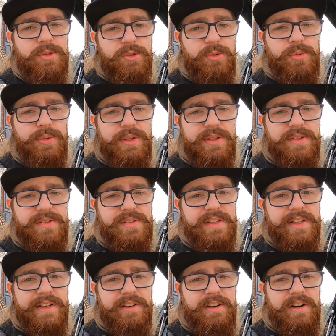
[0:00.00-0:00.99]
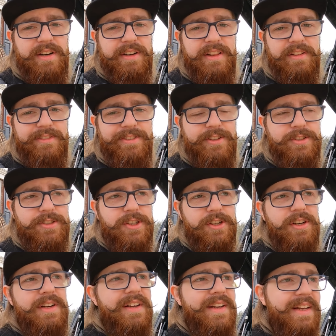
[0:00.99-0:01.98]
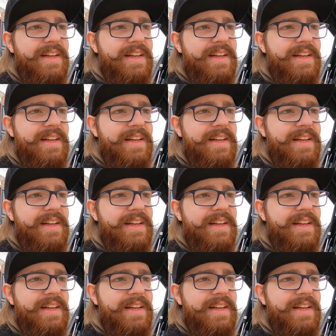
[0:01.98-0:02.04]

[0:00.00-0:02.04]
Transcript: new wheels later on in the future.